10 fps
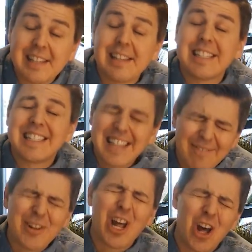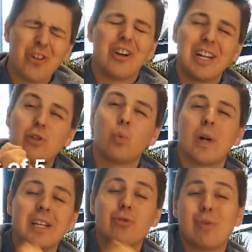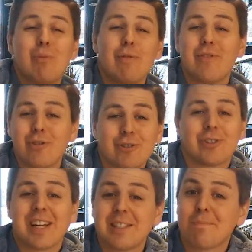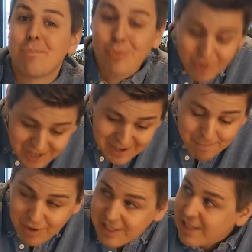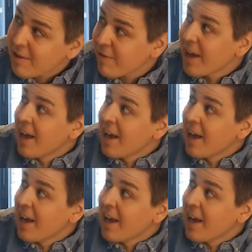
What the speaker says: 723 reviews. So that's pretty impressive.